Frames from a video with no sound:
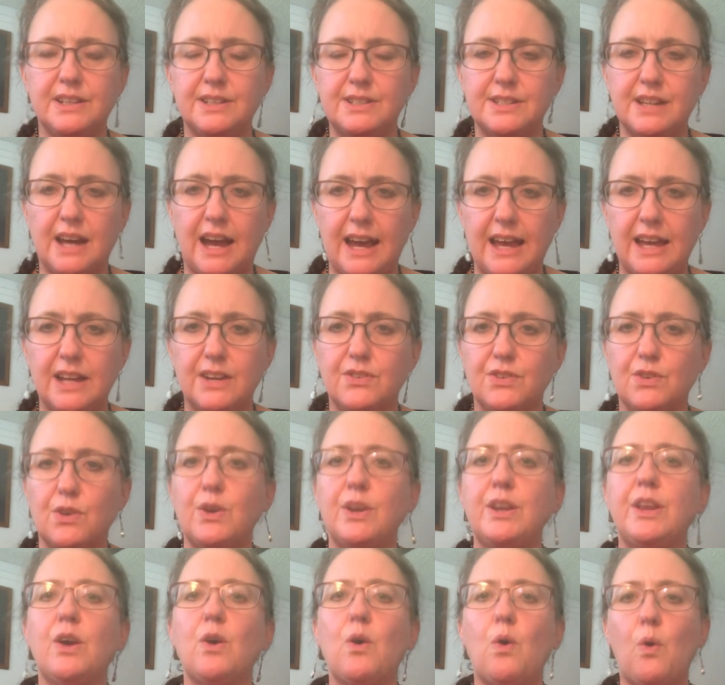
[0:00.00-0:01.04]
diet, you're
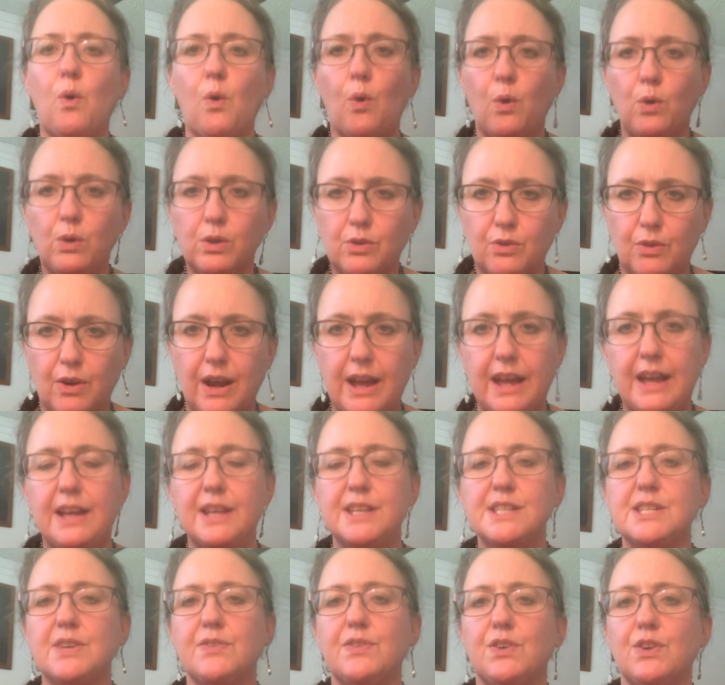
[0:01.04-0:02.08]
eating whole
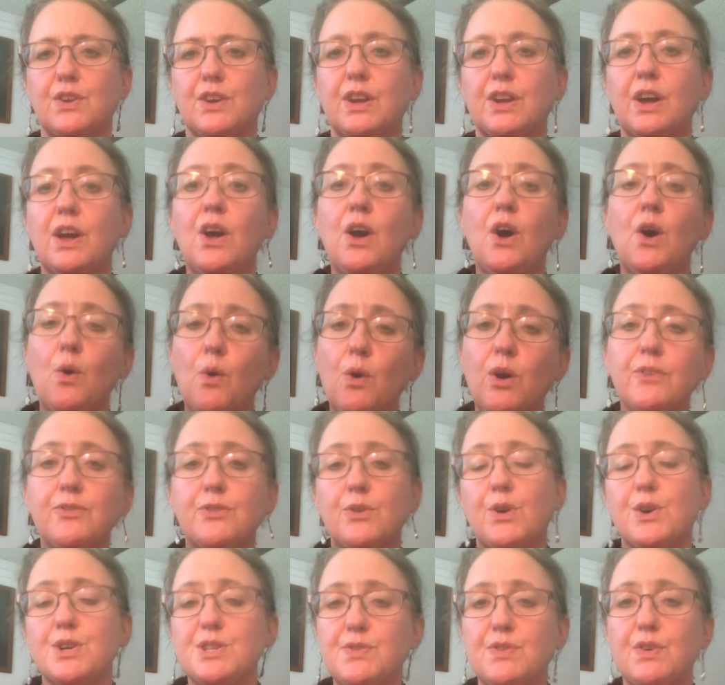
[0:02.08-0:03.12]
grains, if
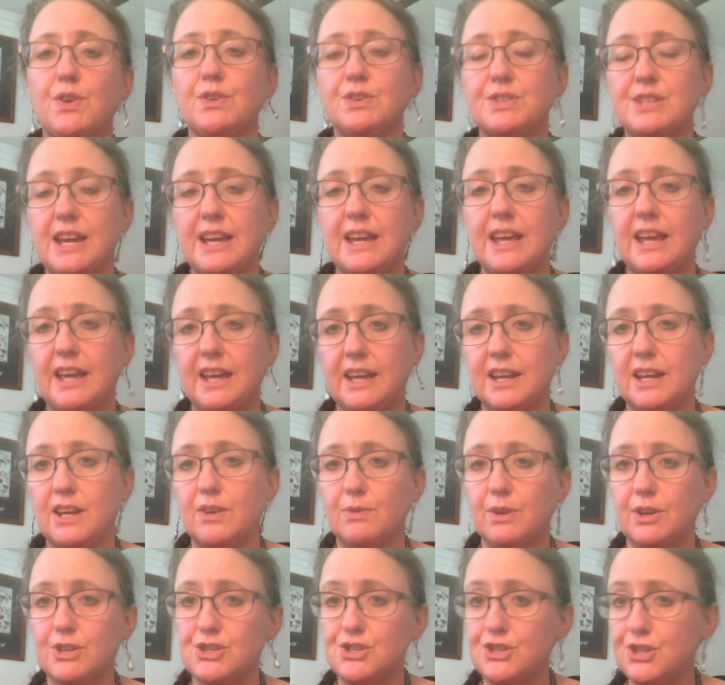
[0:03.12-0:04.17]
you're taking in
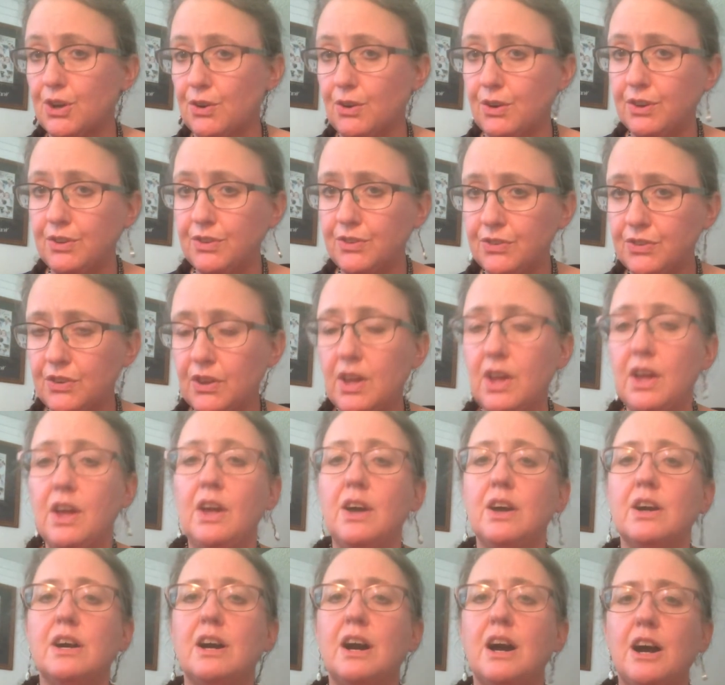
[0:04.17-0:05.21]
enriched cereals,
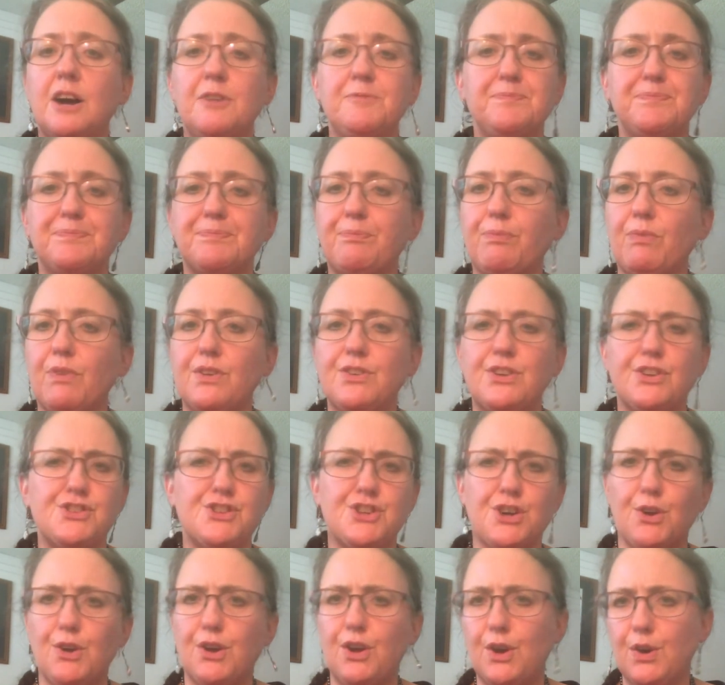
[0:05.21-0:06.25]
so
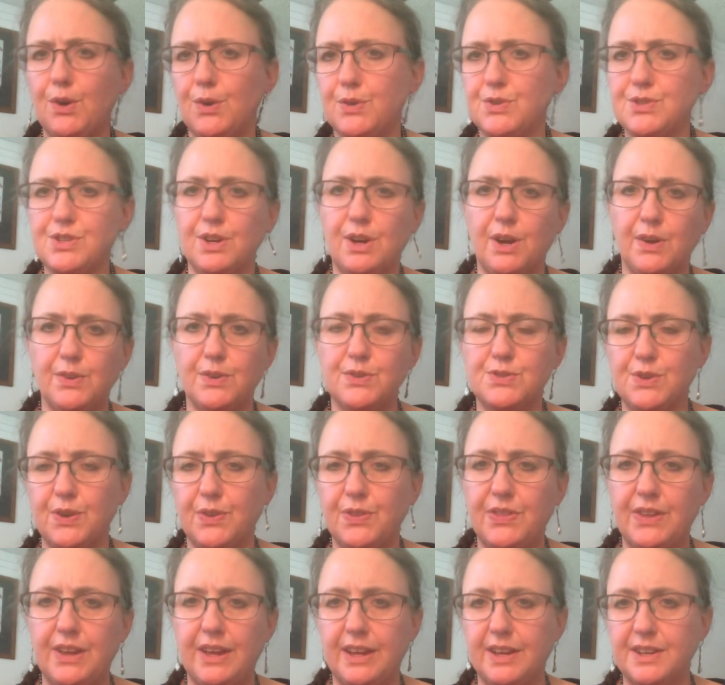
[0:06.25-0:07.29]
Cheerios and all those good
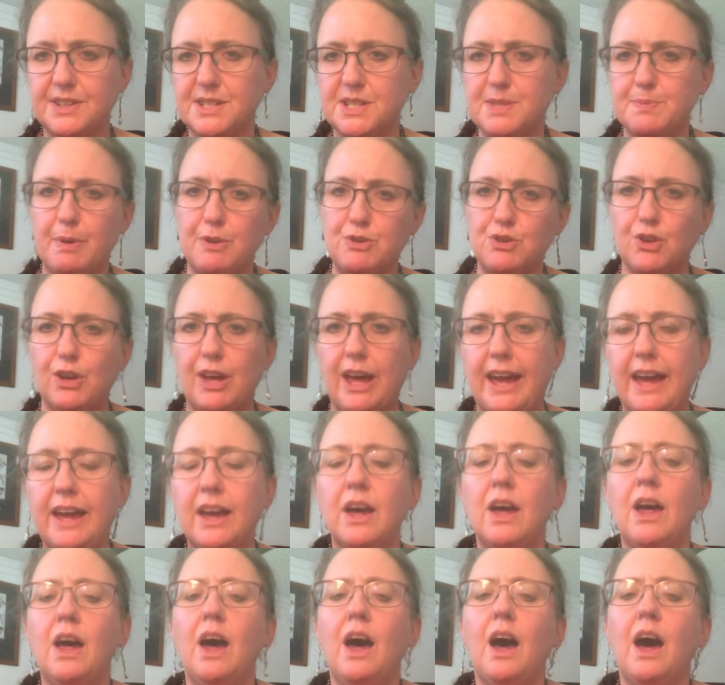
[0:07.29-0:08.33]
things and Special K,
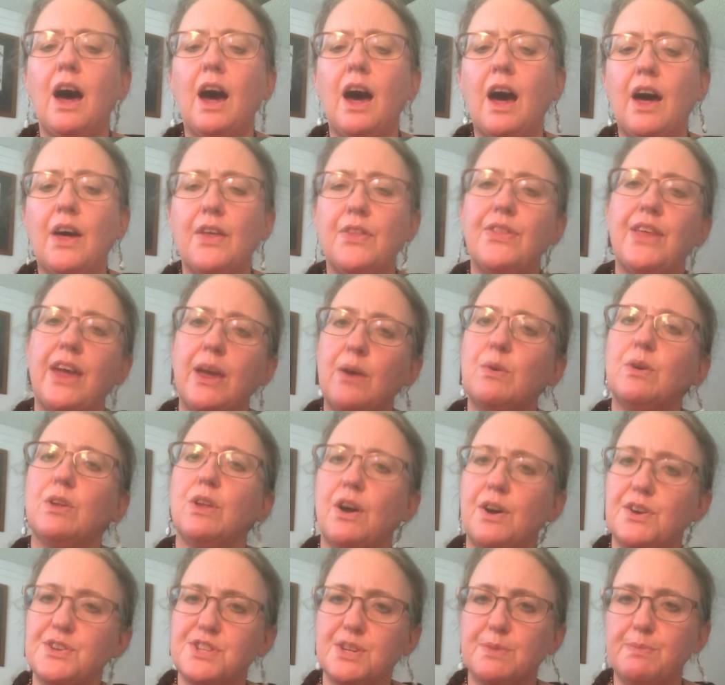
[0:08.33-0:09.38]
they will
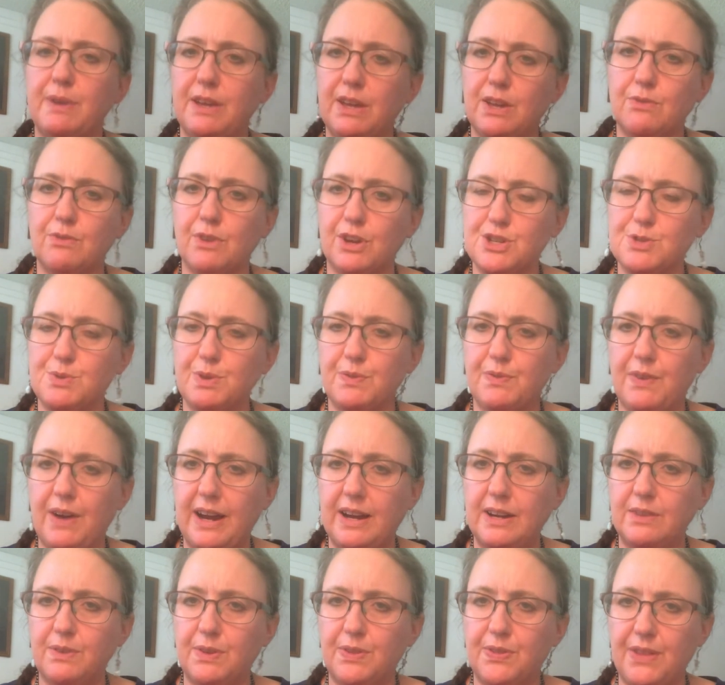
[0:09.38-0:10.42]
also be enriched with
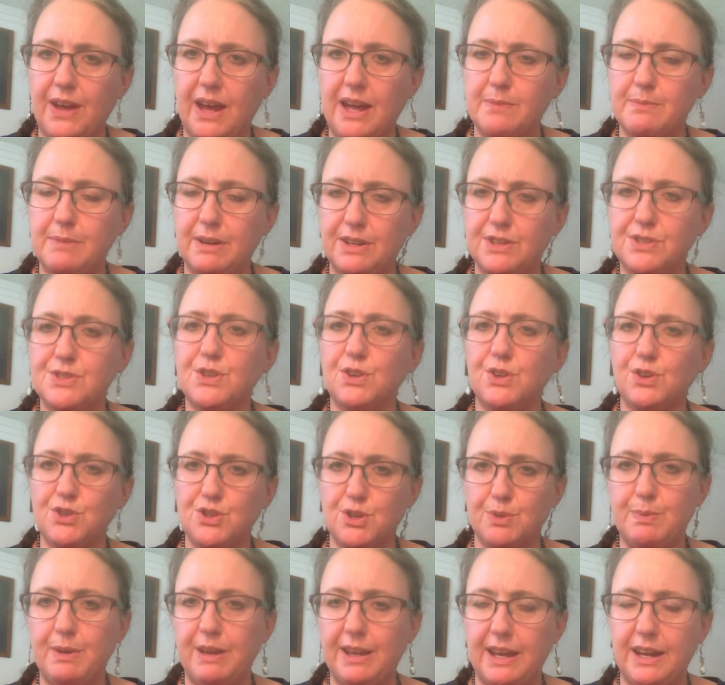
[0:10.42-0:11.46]
thiamine, so you
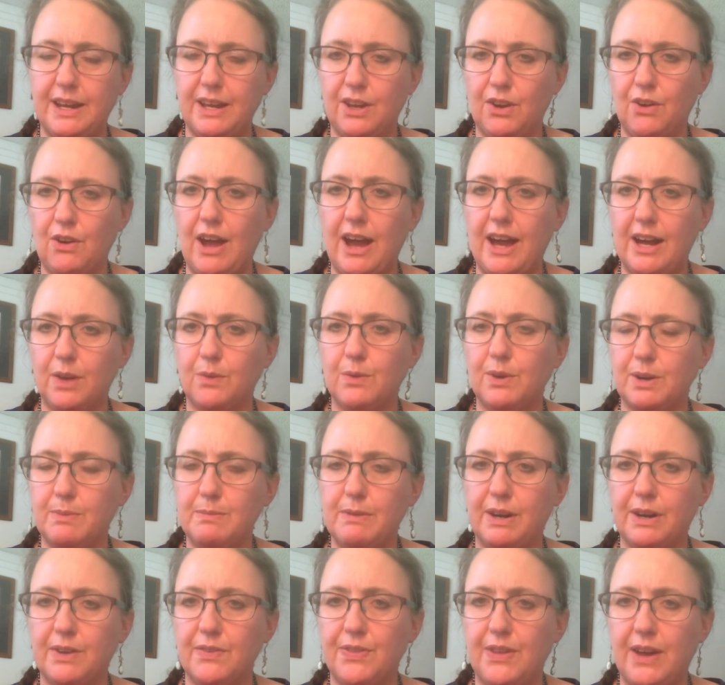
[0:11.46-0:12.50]
should be getting your adequate
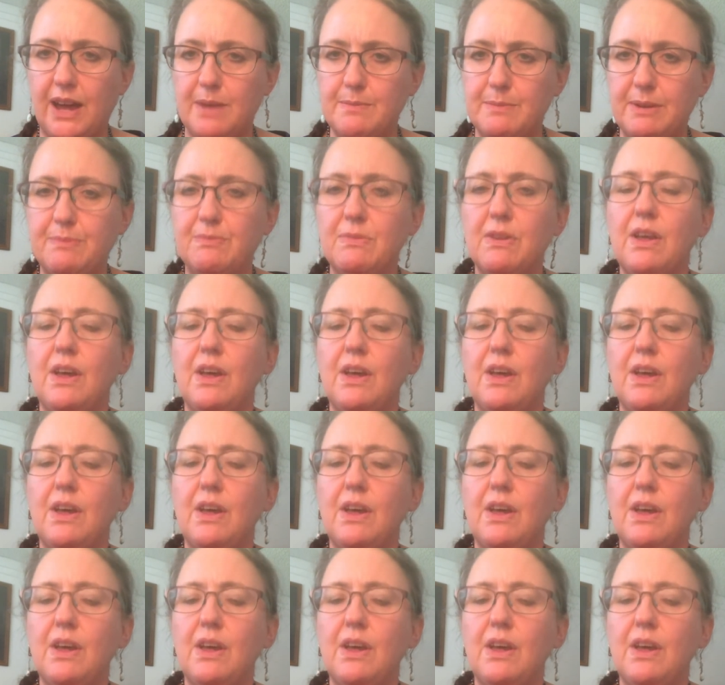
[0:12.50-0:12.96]
amount of thiamine.